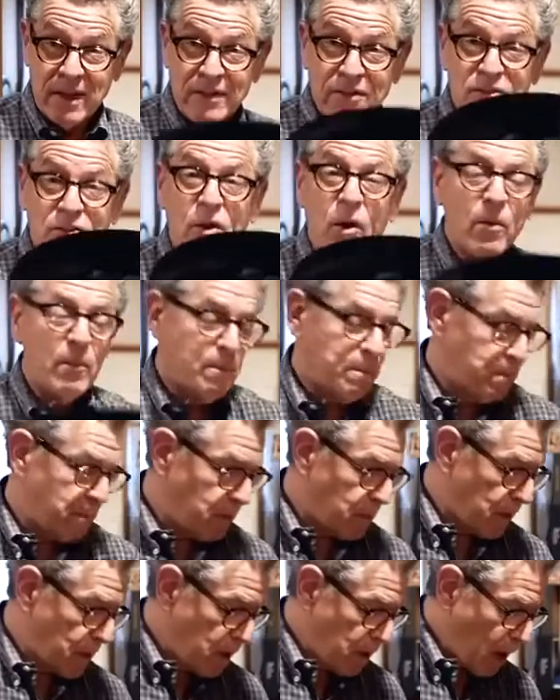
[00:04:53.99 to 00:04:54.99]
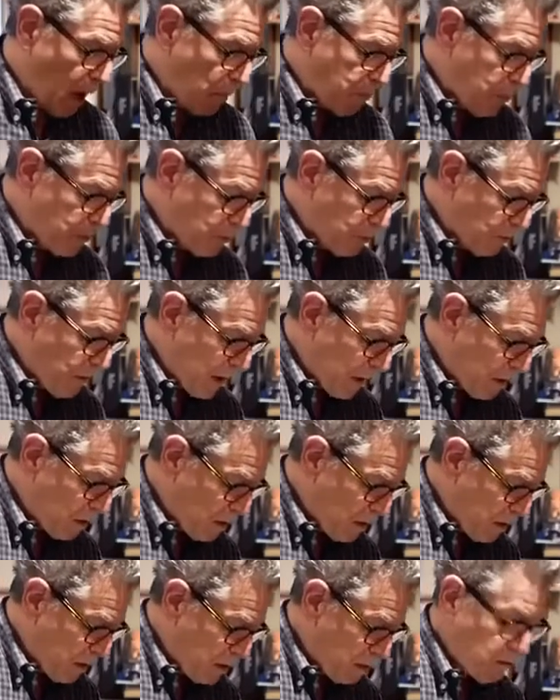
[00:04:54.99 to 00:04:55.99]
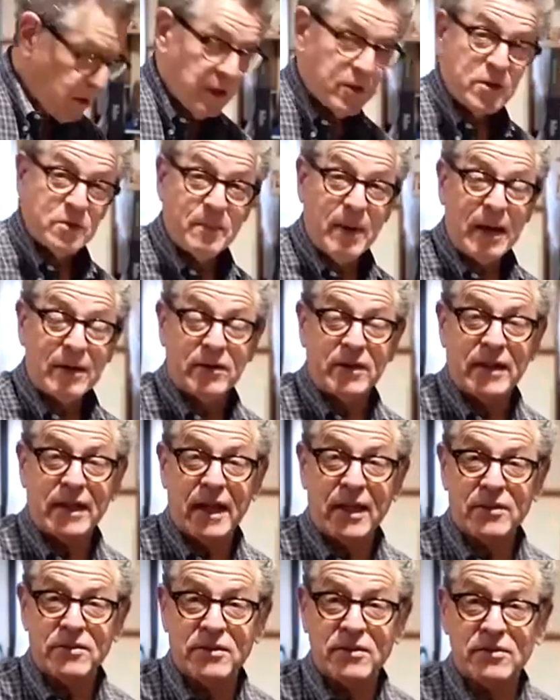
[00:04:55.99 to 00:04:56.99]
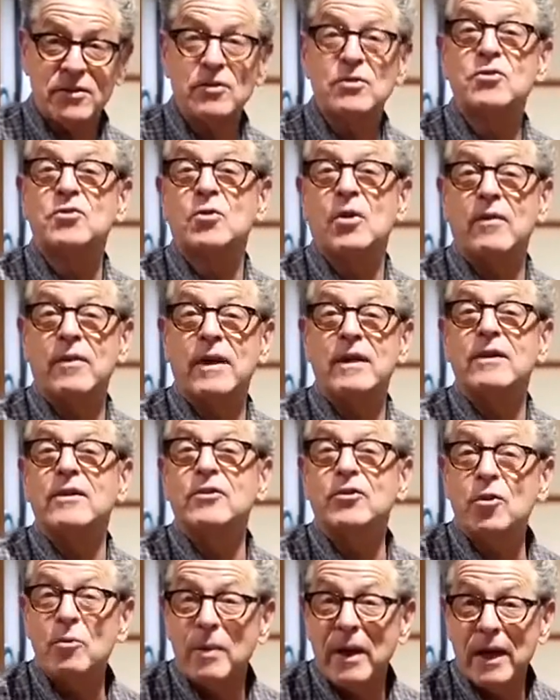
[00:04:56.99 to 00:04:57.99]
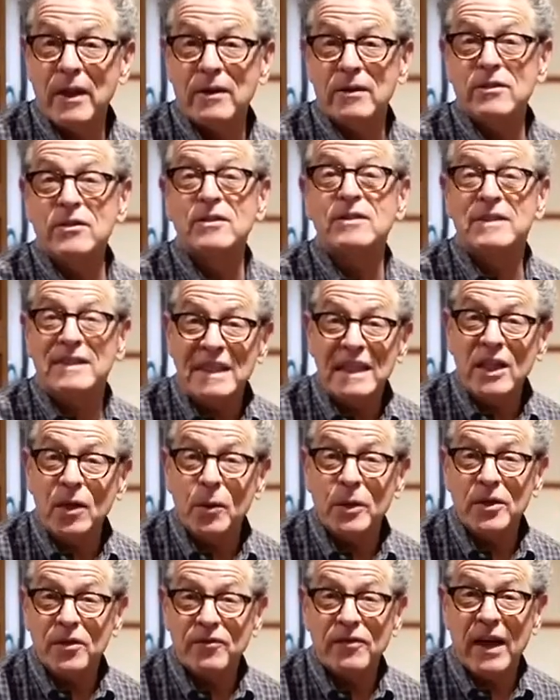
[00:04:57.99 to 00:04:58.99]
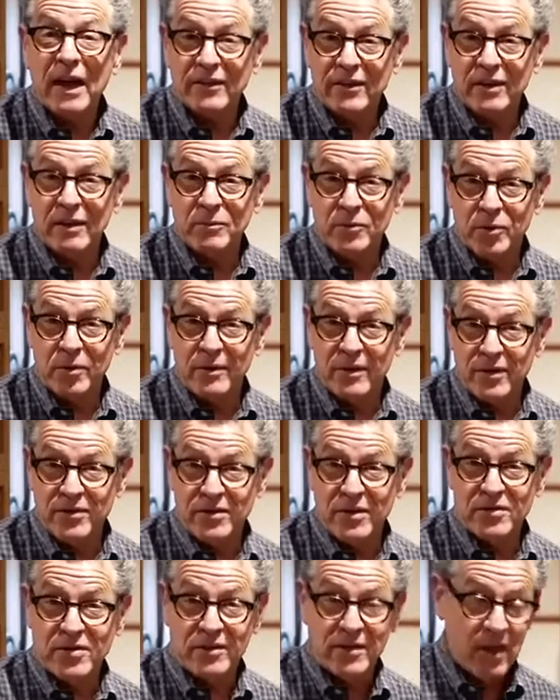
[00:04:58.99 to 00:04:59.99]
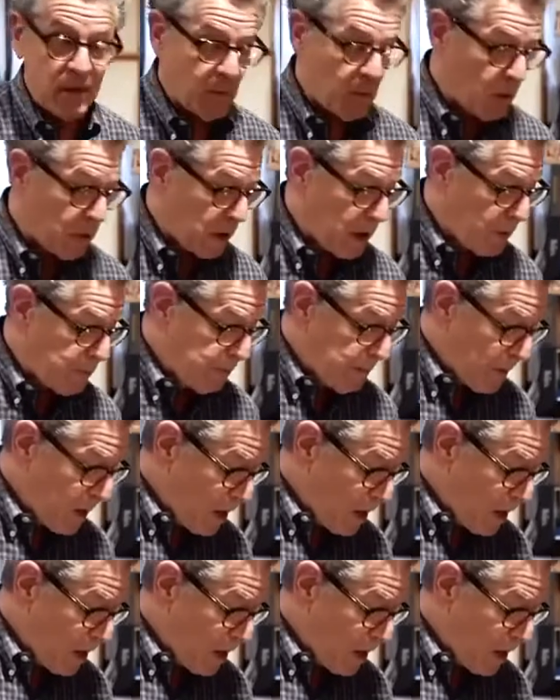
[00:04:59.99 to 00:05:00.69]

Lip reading: So I put the record on here. I just banged it against this. You saw that. Too bad. Deal with the fact that I'm doing this as a demo, okay?